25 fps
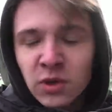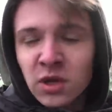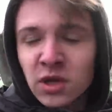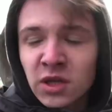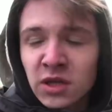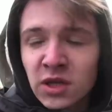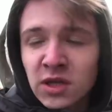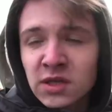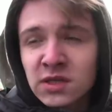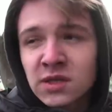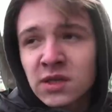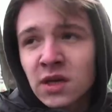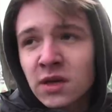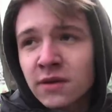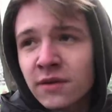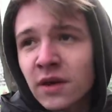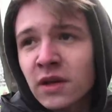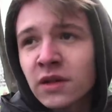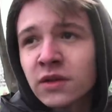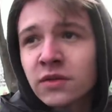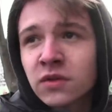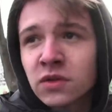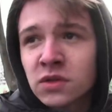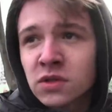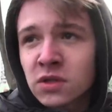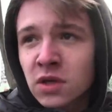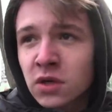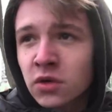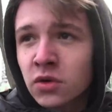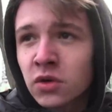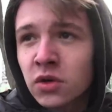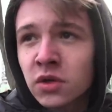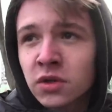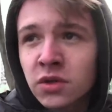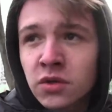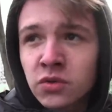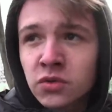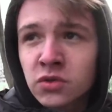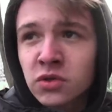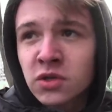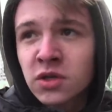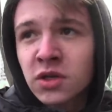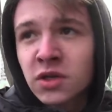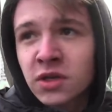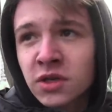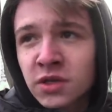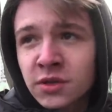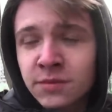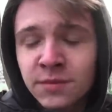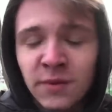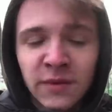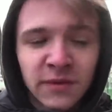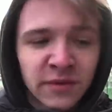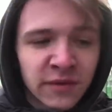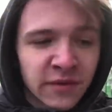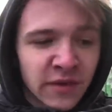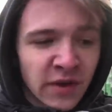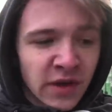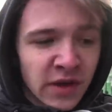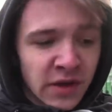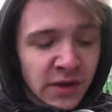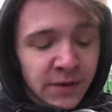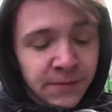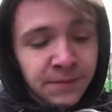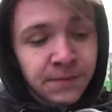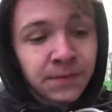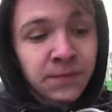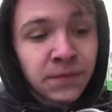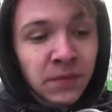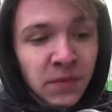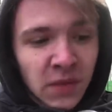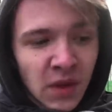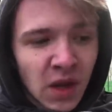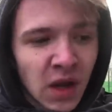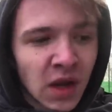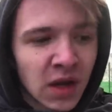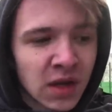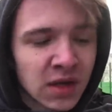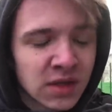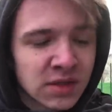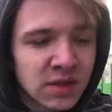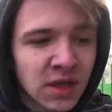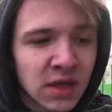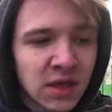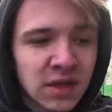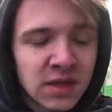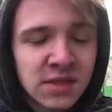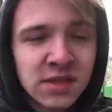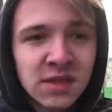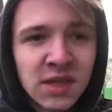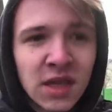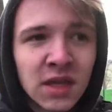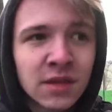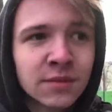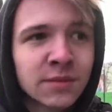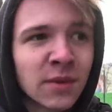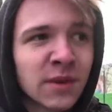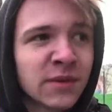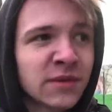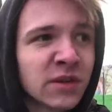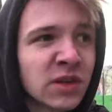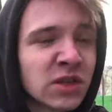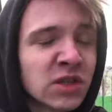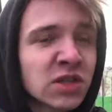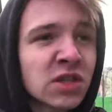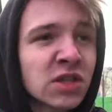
We thought that we were being captured, that the Russians were getting in through the door.